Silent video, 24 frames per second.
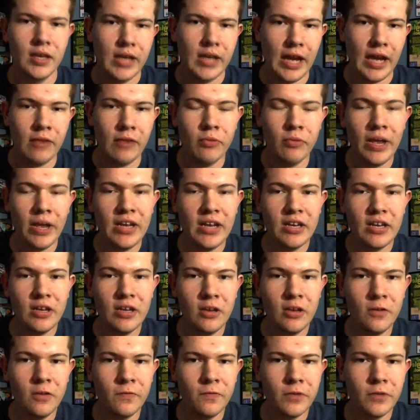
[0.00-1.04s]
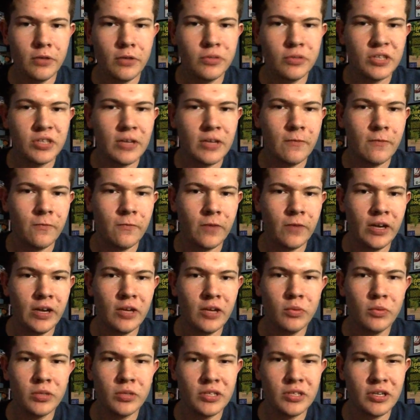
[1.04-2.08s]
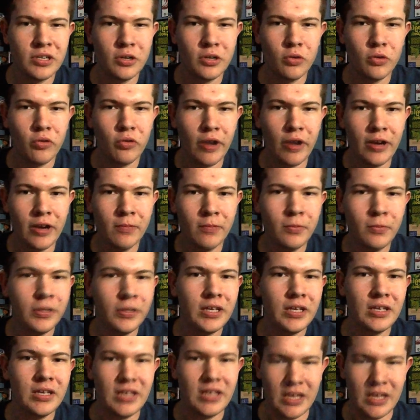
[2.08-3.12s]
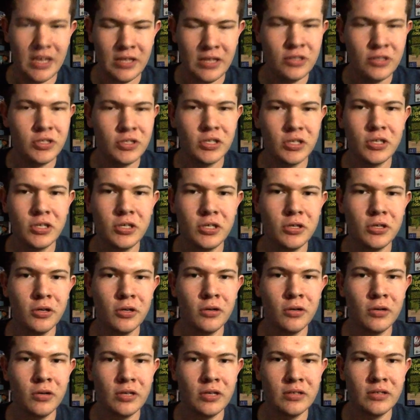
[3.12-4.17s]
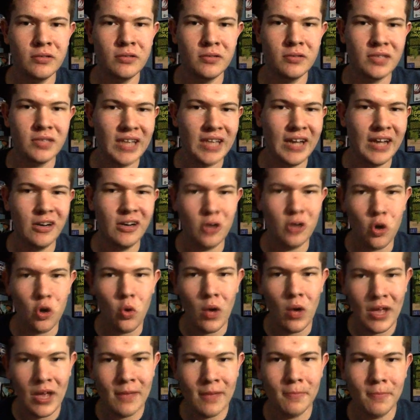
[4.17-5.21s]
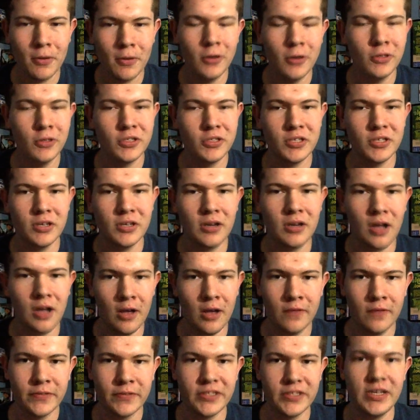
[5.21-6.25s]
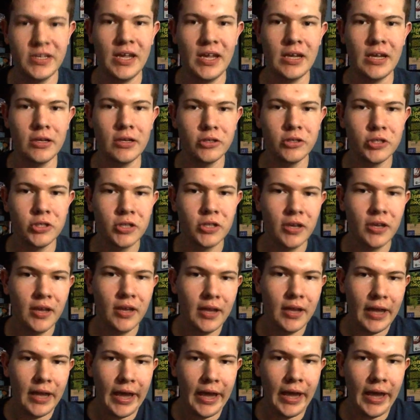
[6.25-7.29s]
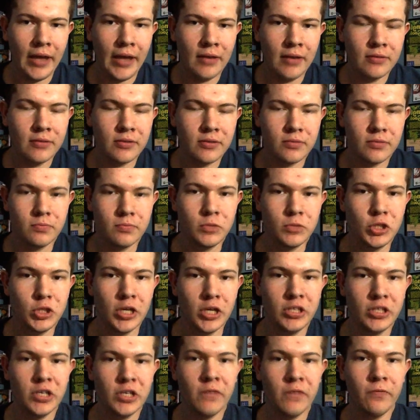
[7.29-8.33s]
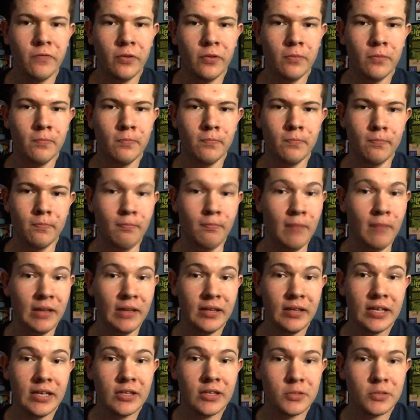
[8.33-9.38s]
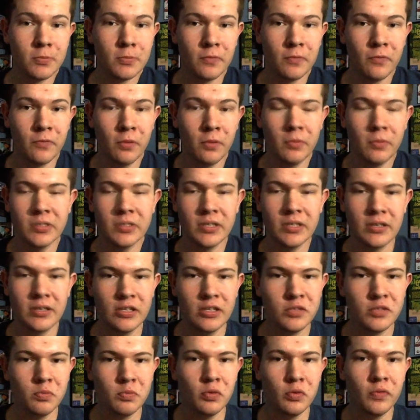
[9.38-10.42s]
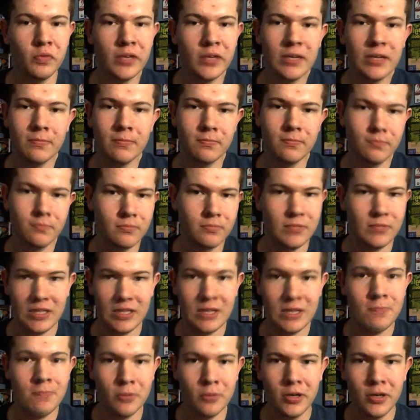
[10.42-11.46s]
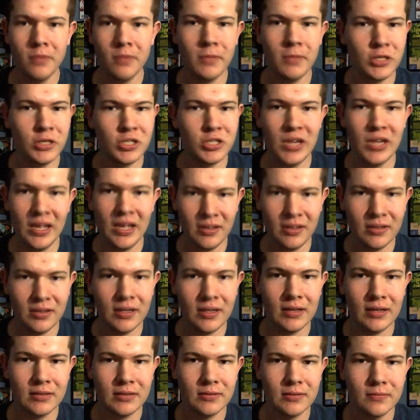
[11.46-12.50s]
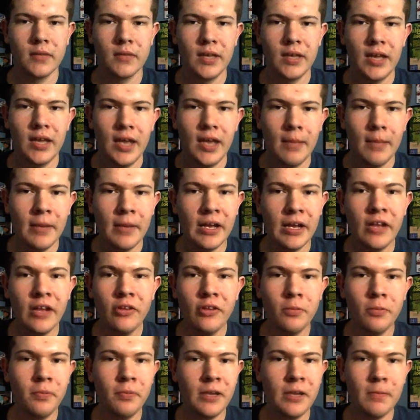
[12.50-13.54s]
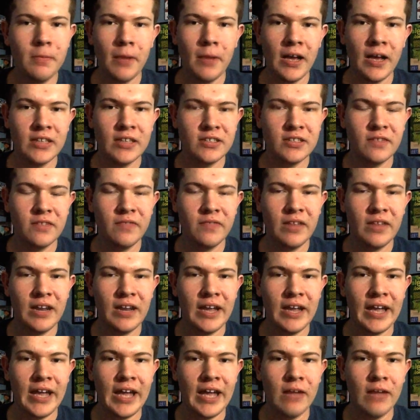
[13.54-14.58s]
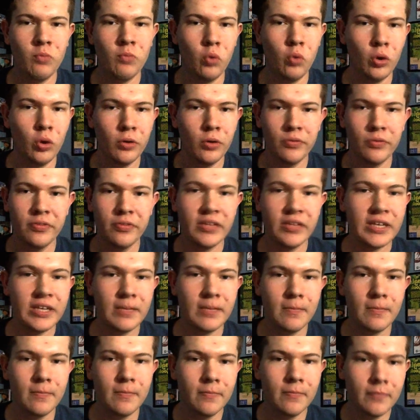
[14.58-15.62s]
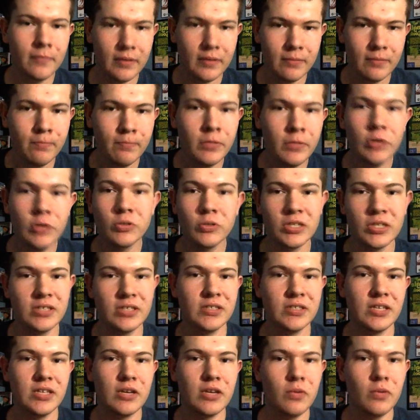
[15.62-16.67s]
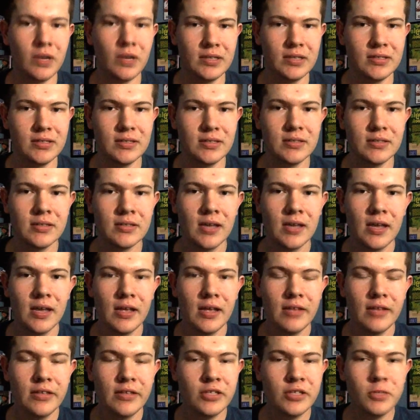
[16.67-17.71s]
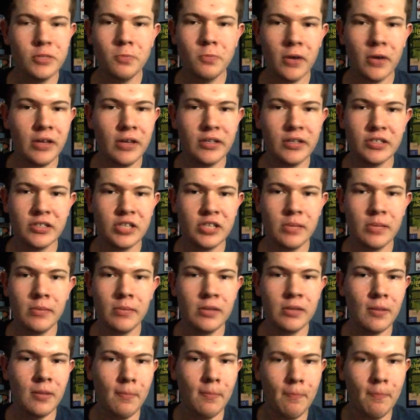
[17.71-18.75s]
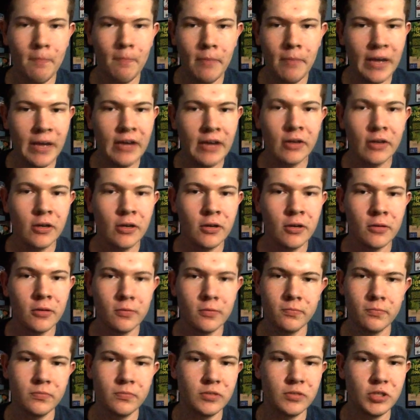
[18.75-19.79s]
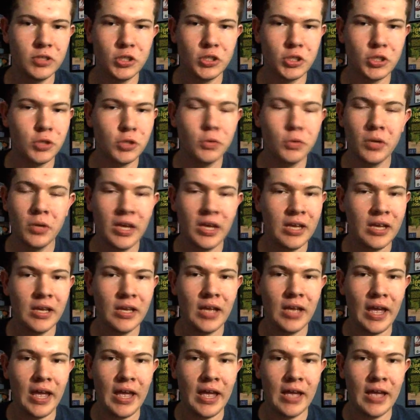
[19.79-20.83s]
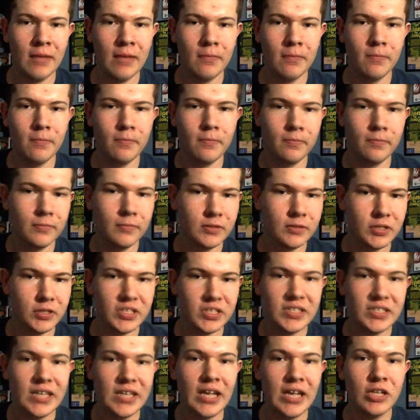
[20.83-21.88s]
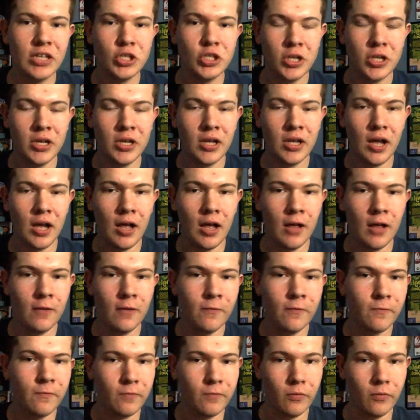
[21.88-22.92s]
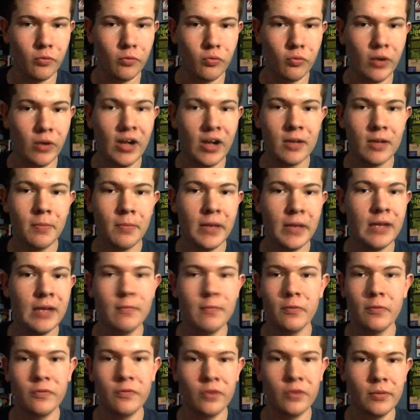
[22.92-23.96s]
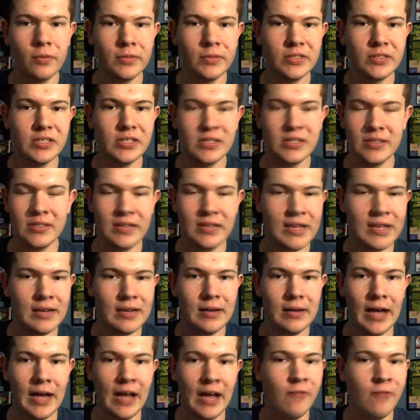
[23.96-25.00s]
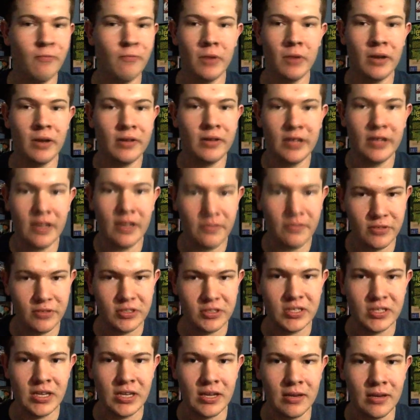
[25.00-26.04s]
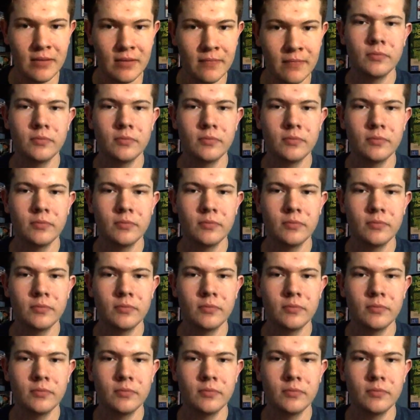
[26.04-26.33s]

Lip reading: I read in interviews that Freddie was an incredibly insecure and kind of quiet person off stage. And judging from Malek's performance in this movie, he pretty much nailed it. And my other big positive that I had were the music sequences. This is probably some of the better shooting and staging of rock band performances that I've probably ever seen.